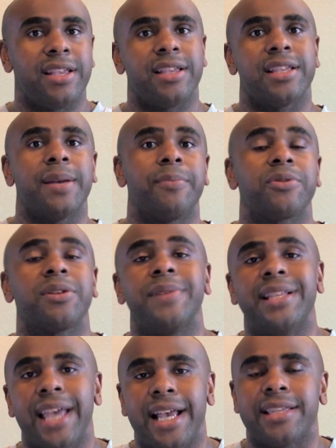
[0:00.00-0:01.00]
This is something we're going
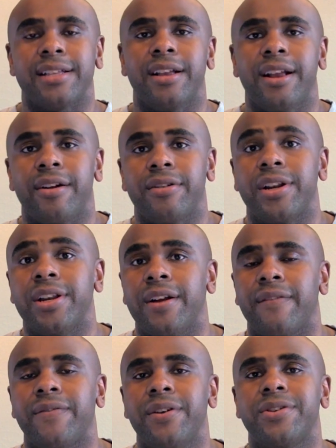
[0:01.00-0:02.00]
to be testing here in the
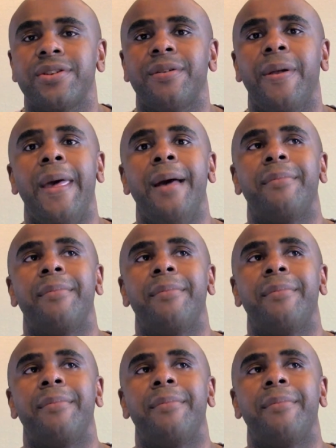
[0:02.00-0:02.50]
near future,